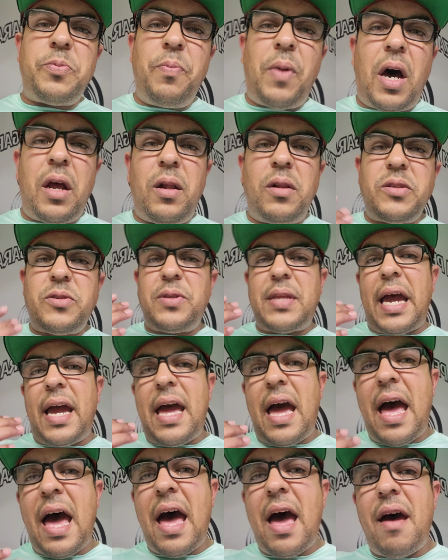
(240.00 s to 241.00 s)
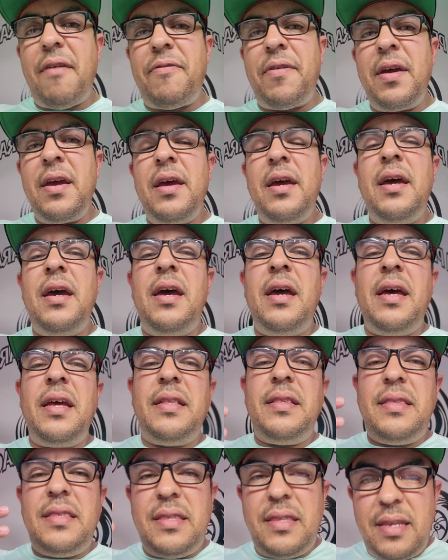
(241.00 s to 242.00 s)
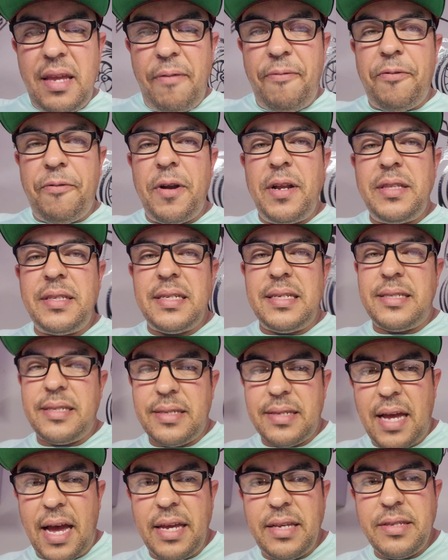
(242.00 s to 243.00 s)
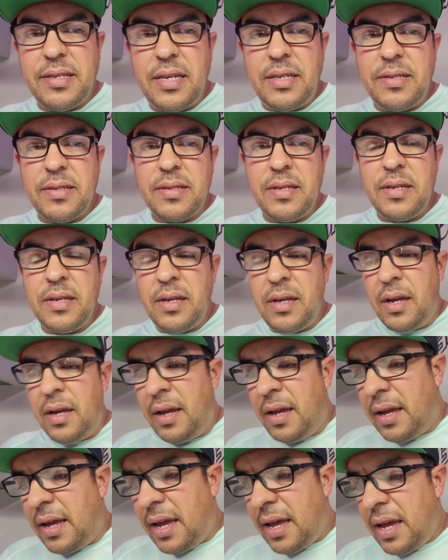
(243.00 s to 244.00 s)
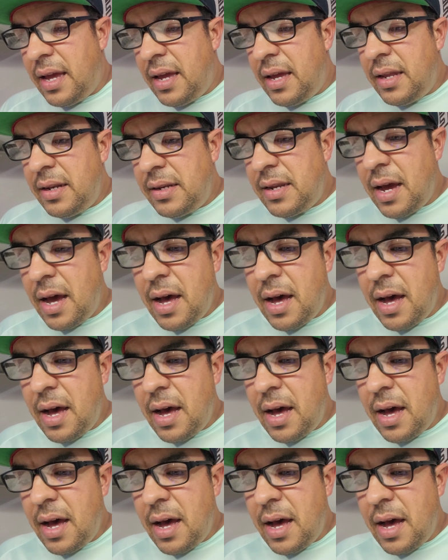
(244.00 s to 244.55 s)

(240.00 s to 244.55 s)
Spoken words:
models that have different sizes, and